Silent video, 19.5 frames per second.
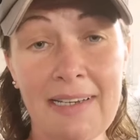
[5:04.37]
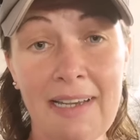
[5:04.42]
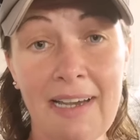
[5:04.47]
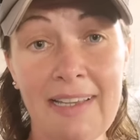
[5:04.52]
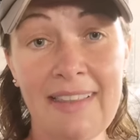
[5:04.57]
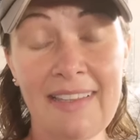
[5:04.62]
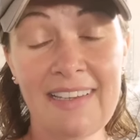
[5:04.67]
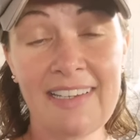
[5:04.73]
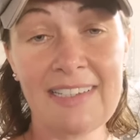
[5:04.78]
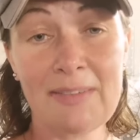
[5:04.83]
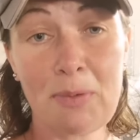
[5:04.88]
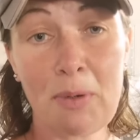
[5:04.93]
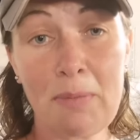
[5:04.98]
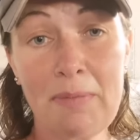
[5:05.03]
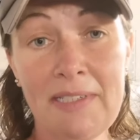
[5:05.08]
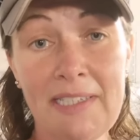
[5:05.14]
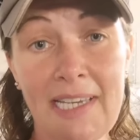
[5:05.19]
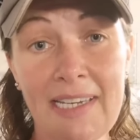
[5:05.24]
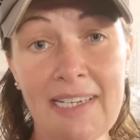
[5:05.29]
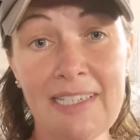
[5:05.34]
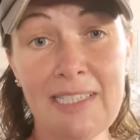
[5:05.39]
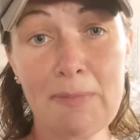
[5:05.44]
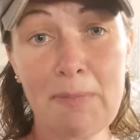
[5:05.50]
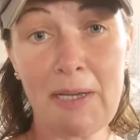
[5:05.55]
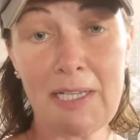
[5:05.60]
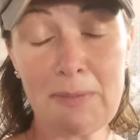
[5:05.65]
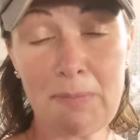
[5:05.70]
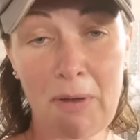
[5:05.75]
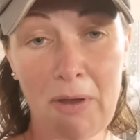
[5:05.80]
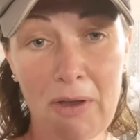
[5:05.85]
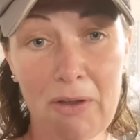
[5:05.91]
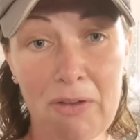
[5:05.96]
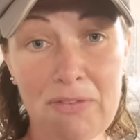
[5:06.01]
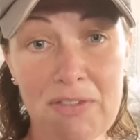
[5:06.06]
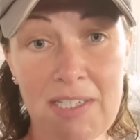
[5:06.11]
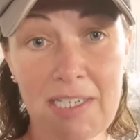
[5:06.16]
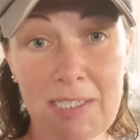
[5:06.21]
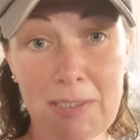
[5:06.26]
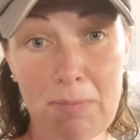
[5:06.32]
and I think it's probably taken us best part
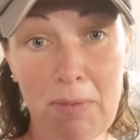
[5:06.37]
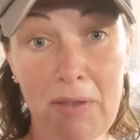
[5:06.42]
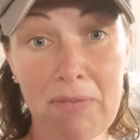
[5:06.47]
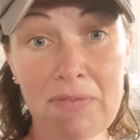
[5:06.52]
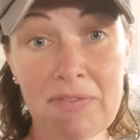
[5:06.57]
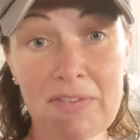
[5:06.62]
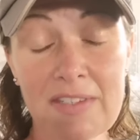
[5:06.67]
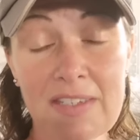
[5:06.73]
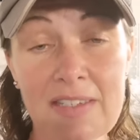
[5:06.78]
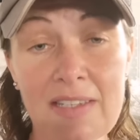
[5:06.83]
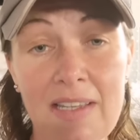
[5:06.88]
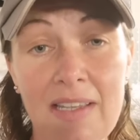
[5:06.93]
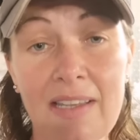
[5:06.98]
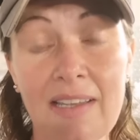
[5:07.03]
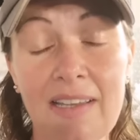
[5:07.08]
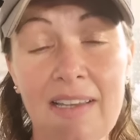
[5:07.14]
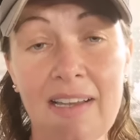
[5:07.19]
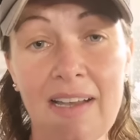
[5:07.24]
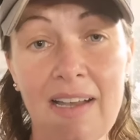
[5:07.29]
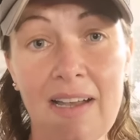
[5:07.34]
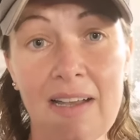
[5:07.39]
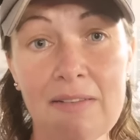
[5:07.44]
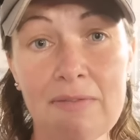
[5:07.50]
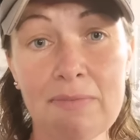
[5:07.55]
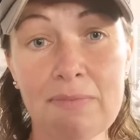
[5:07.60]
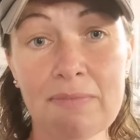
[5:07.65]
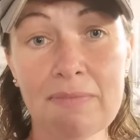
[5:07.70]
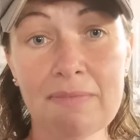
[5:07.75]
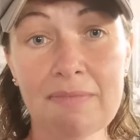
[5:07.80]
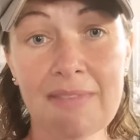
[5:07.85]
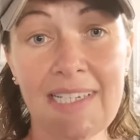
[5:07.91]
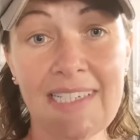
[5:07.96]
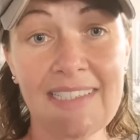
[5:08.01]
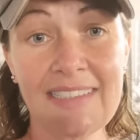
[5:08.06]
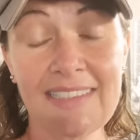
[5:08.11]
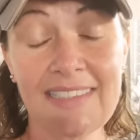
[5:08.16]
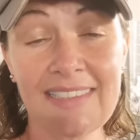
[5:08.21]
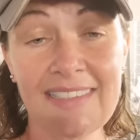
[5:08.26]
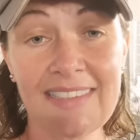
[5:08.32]
of 6 months. And
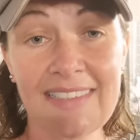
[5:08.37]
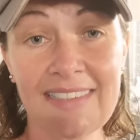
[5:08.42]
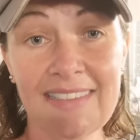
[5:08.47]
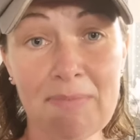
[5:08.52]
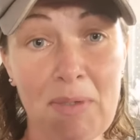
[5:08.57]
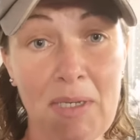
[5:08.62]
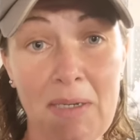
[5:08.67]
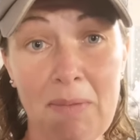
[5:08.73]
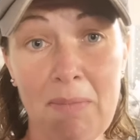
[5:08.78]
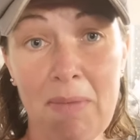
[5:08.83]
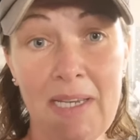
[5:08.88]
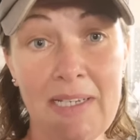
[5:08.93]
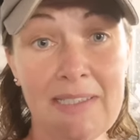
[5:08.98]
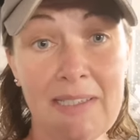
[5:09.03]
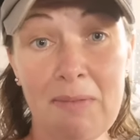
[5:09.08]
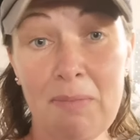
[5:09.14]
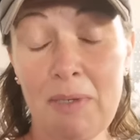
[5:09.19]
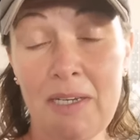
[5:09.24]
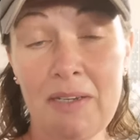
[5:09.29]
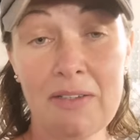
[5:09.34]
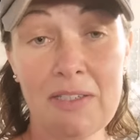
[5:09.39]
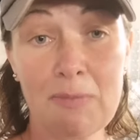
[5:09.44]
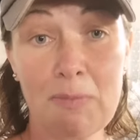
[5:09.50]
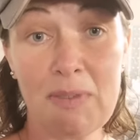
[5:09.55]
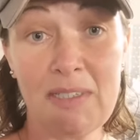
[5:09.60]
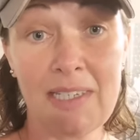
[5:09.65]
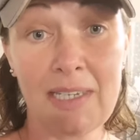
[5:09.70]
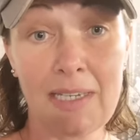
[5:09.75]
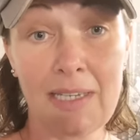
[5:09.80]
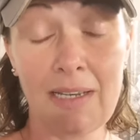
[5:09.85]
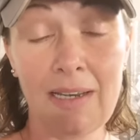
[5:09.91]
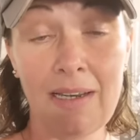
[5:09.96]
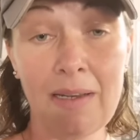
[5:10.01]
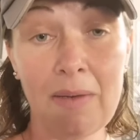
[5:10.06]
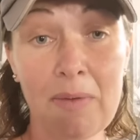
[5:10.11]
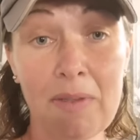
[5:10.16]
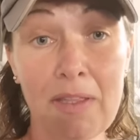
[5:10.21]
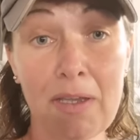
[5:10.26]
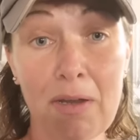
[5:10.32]
it's been amazing because
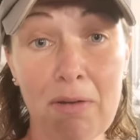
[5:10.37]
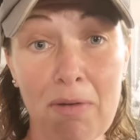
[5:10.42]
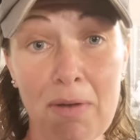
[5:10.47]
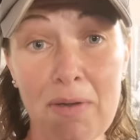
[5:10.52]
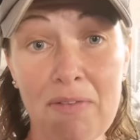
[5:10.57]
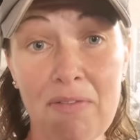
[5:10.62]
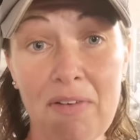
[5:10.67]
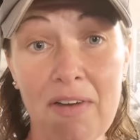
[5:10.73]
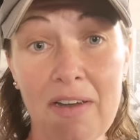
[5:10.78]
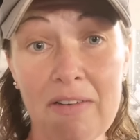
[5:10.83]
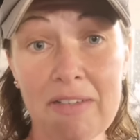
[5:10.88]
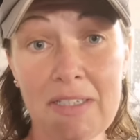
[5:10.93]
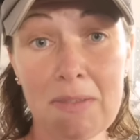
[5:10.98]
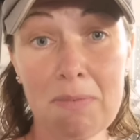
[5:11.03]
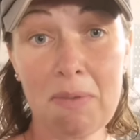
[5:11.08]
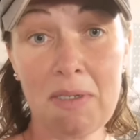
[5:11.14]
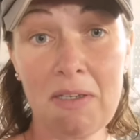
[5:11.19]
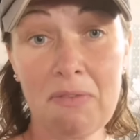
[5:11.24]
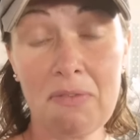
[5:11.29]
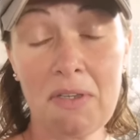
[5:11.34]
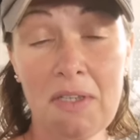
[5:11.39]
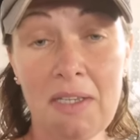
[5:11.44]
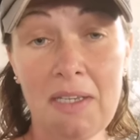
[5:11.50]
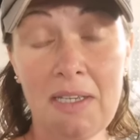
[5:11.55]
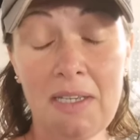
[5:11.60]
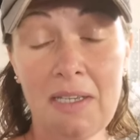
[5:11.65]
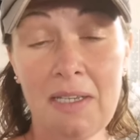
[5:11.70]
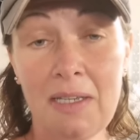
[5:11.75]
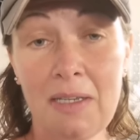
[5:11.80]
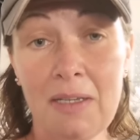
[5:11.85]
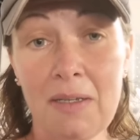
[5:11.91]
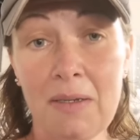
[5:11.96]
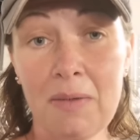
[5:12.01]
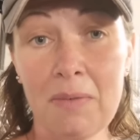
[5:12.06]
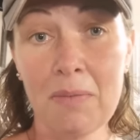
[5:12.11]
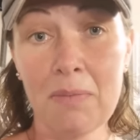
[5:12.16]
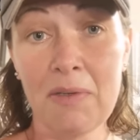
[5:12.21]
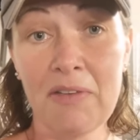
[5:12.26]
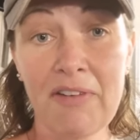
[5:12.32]
particularly with the coronavirus,
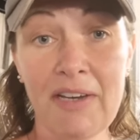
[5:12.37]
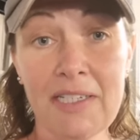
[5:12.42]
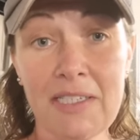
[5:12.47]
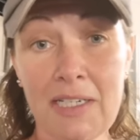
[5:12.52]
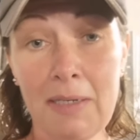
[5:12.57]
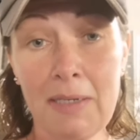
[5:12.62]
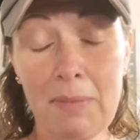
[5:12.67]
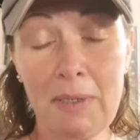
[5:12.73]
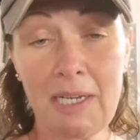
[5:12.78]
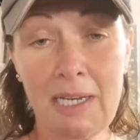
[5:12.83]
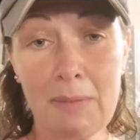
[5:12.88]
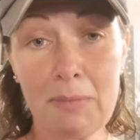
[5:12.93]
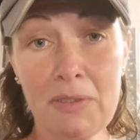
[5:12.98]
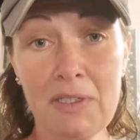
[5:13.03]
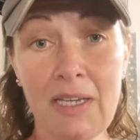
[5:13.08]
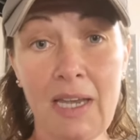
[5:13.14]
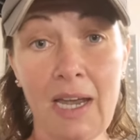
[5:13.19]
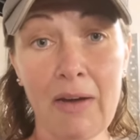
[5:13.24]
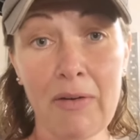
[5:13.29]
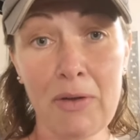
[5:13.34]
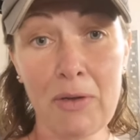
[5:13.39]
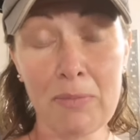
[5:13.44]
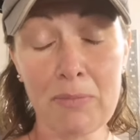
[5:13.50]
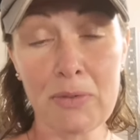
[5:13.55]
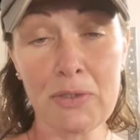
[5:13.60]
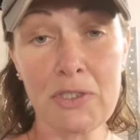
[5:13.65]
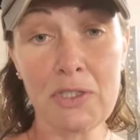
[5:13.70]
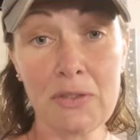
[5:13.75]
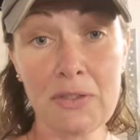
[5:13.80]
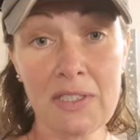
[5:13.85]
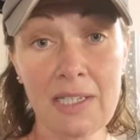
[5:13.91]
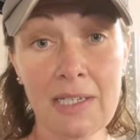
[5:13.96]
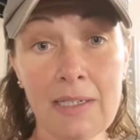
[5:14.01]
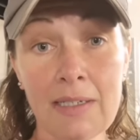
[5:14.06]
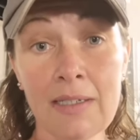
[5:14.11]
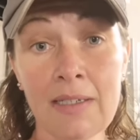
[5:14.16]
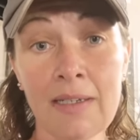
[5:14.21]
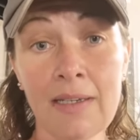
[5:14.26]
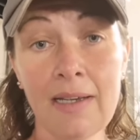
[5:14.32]
we've actually been able to carry on
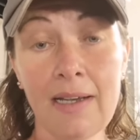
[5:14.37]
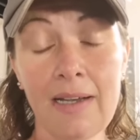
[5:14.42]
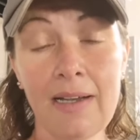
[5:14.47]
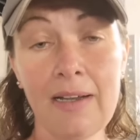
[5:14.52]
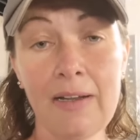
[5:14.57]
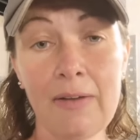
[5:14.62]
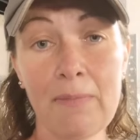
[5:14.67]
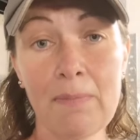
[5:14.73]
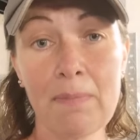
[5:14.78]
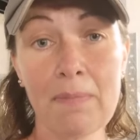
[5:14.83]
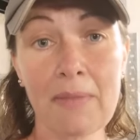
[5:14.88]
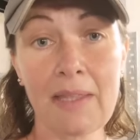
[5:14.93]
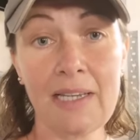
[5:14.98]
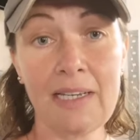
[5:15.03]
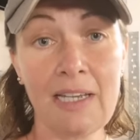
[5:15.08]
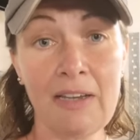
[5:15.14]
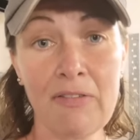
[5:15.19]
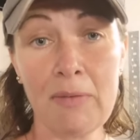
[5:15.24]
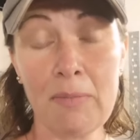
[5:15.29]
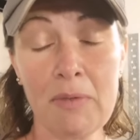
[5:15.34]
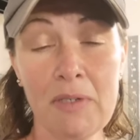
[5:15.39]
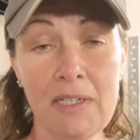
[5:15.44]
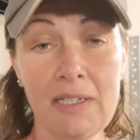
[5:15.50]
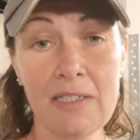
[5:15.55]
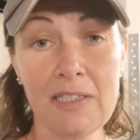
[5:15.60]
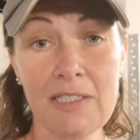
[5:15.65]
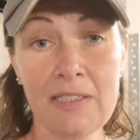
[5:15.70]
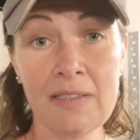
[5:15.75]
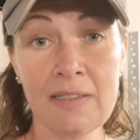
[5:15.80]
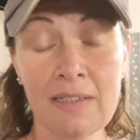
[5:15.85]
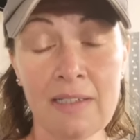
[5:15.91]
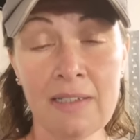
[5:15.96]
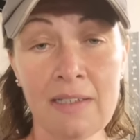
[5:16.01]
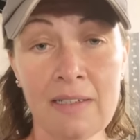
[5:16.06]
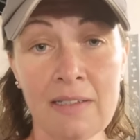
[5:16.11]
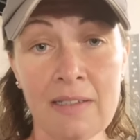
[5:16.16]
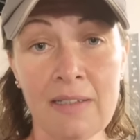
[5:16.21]
producing, and everybody has